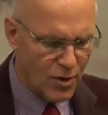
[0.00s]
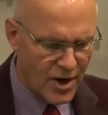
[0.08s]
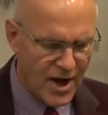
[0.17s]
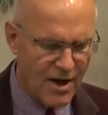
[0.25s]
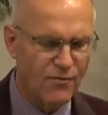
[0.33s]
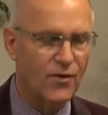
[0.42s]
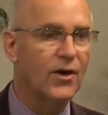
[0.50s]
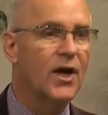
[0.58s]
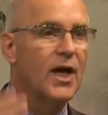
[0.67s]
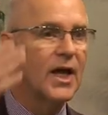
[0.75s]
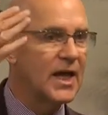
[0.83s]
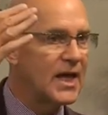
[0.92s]
whatever,
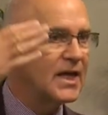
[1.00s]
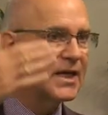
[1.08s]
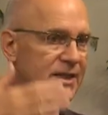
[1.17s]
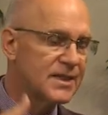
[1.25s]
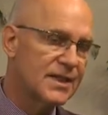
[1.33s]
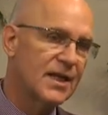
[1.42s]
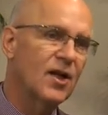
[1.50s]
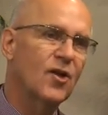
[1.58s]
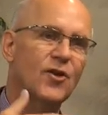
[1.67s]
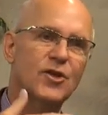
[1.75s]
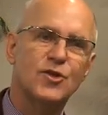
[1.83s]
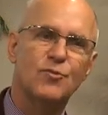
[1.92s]
He is still
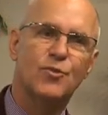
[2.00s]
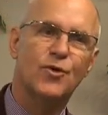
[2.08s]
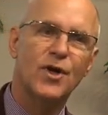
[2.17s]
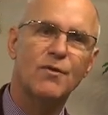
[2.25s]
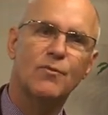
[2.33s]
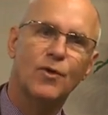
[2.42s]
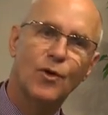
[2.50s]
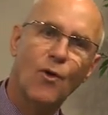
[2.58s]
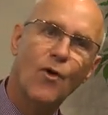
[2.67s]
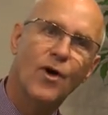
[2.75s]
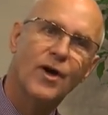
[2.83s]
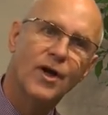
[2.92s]
the supreme
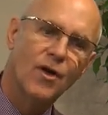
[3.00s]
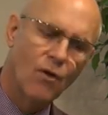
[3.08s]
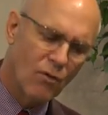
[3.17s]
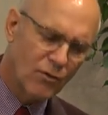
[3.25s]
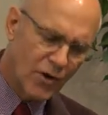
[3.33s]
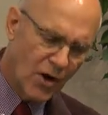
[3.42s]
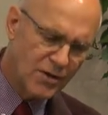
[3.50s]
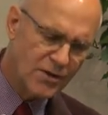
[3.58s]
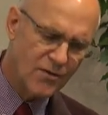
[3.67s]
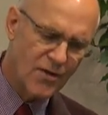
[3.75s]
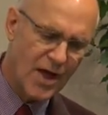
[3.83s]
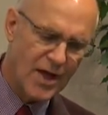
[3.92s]
Lord. Hold on
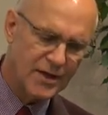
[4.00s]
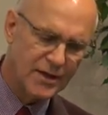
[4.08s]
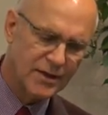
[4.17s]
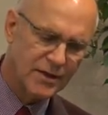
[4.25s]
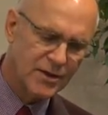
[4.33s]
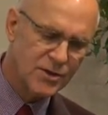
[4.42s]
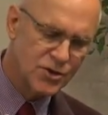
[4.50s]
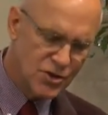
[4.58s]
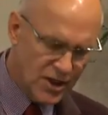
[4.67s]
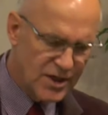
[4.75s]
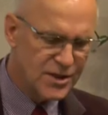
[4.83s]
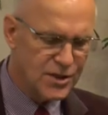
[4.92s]
to that.
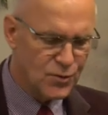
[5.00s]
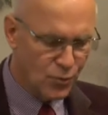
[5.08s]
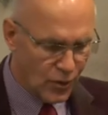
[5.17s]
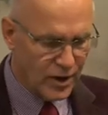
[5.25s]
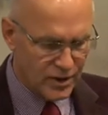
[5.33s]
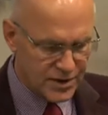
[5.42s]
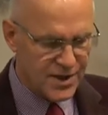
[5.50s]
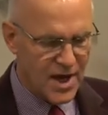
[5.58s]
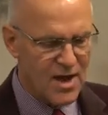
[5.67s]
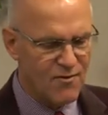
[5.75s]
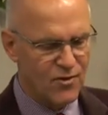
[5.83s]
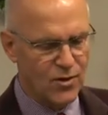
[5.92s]
Jesus will
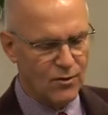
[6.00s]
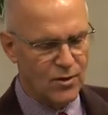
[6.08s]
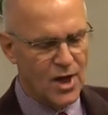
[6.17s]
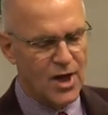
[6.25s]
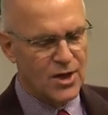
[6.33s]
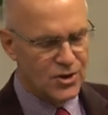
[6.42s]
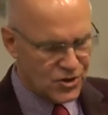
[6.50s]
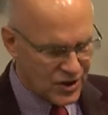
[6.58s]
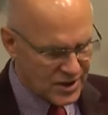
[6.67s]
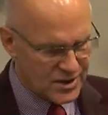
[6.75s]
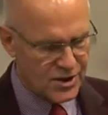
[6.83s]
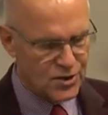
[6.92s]
save you.
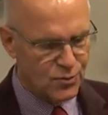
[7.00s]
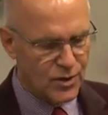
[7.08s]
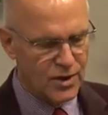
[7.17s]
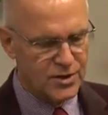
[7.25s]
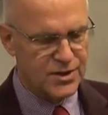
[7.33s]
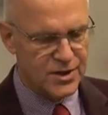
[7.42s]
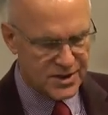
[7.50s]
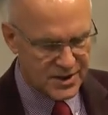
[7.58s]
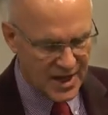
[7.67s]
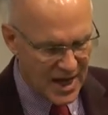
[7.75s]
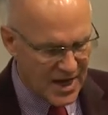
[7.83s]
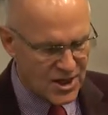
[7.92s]
Jesus will
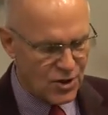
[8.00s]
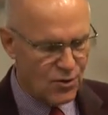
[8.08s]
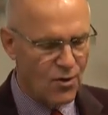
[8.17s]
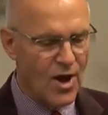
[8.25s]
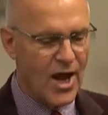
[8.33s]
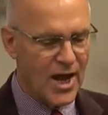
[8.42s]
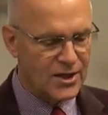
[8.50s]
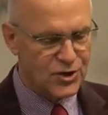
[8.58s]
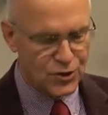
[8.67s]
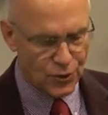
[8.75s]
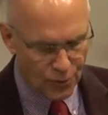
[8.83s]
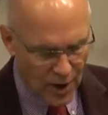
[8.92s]
sustain you and
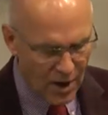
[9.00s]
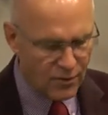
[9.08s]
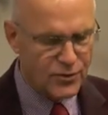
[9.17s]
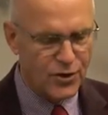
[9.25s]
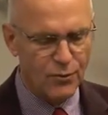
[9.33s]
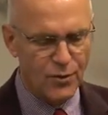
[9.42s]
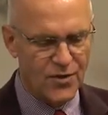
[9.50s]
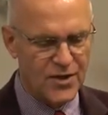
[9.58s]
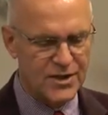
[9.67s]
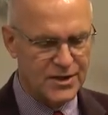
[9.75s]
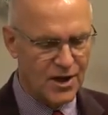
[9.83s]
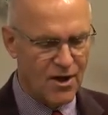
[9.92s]
surround you with
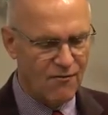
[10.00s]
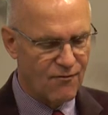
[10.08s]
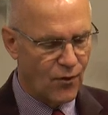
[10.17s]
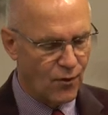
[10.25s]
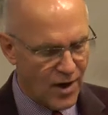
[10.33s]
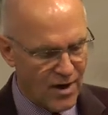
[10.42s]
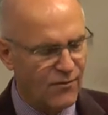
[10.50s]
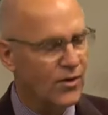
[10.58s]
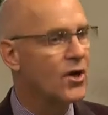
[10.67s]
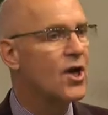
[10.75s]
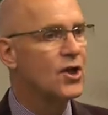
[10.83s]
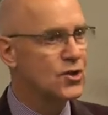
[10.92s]
His love
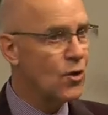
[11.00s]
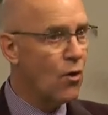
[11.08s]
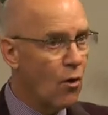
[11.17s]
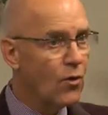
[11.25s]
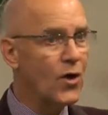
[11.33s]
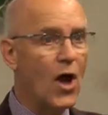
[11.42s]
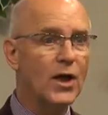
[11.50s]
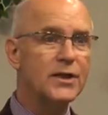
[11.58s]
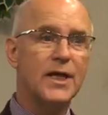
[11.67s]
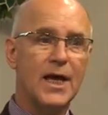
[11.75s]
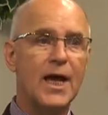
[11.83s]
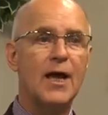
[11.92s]
forever. So hold on
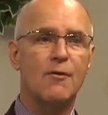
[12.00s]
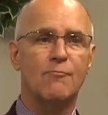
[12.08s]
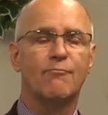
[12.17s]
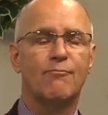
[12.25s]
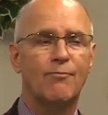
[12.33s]
to Him.